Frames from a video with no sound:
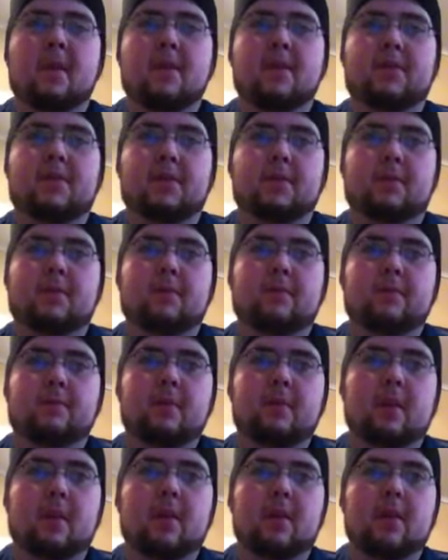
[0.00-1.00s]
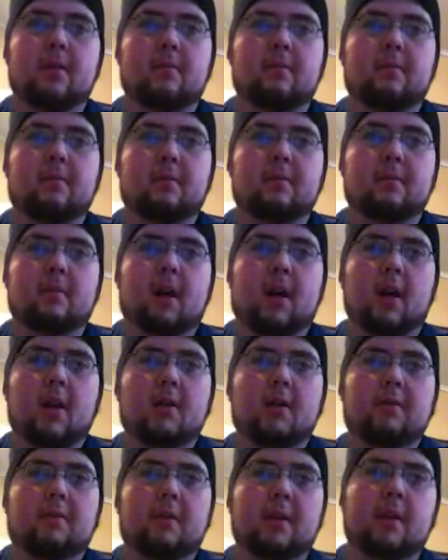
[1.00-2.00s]
So, I
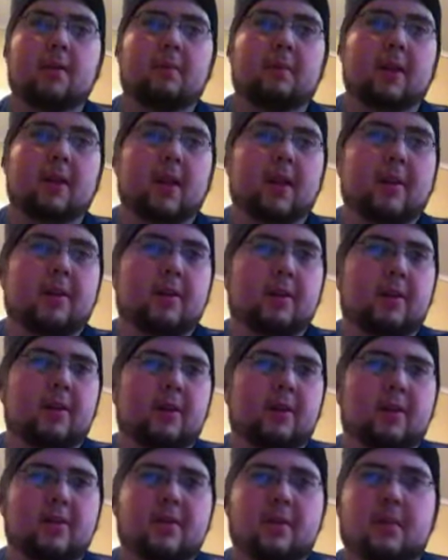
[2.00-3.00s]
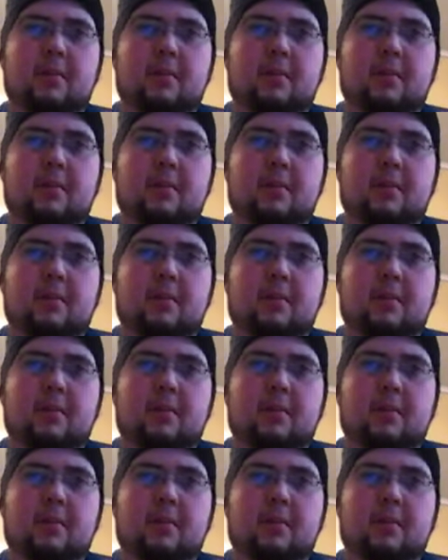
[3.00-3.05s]
ended up picking up a lot of titles.